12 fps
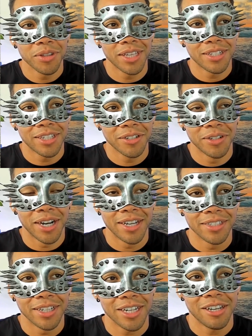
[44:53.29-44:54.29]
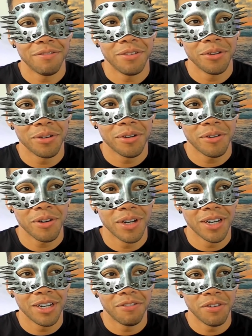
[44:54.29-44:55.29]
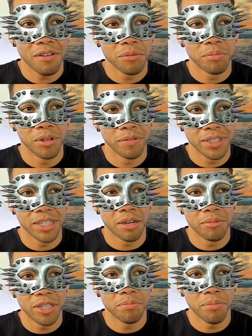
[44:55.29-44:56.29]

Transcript: think single guys, like if you have the privilege to come to these